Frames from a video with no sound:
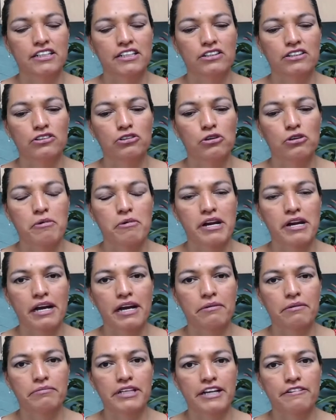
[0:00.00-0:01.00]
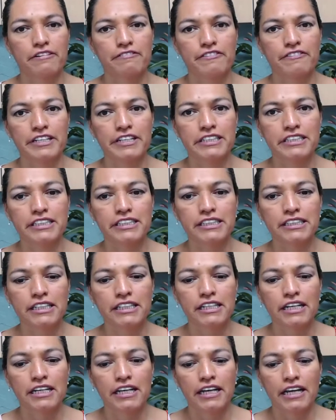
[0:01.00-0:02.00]
to overcome their fears
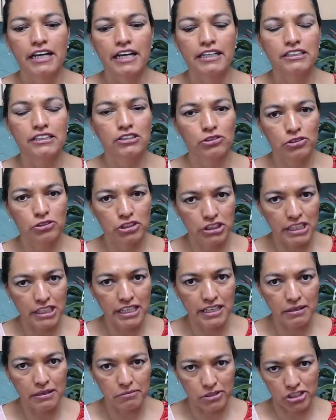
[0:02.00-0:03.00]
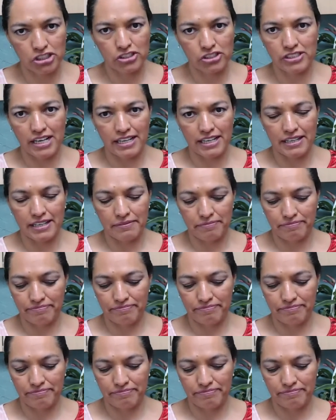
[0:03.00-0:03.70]
and succeed emotionally.